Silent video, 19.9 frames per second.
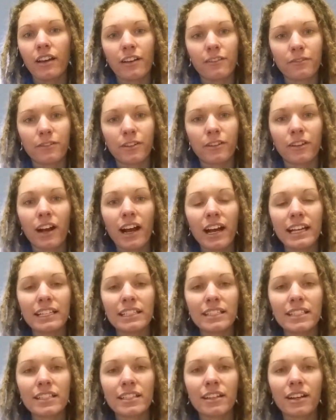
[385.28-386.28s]
of
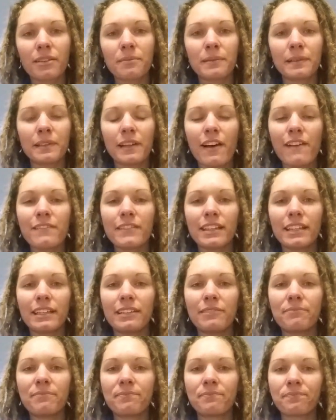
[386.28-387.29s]
Christ, our
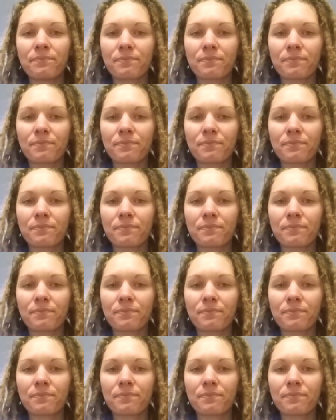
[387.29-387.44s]
beloved,